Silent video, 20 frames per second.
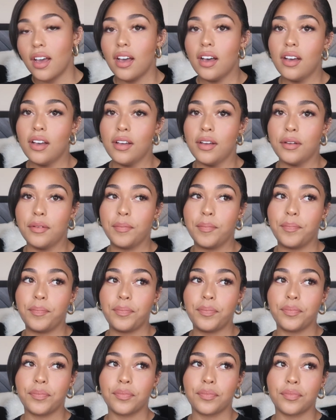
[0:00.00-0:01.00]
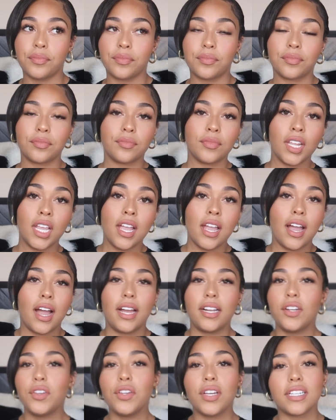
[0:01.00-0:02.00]

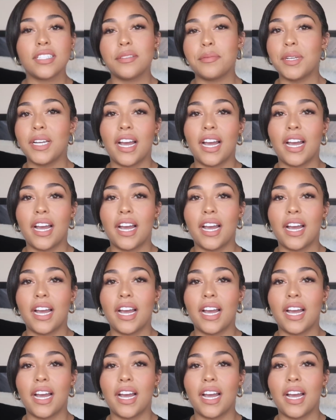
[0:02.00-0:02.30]
I know you guys have